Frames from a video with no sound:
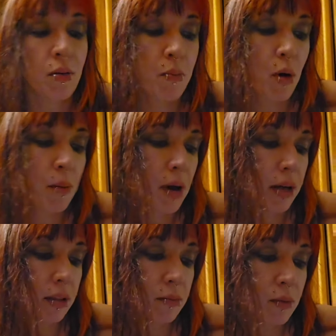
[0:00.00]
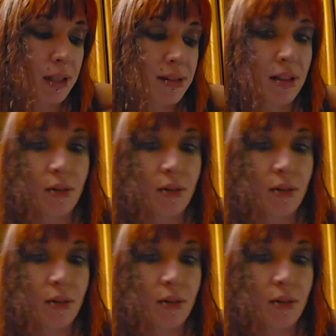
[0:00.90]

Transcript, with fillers: more modern ones.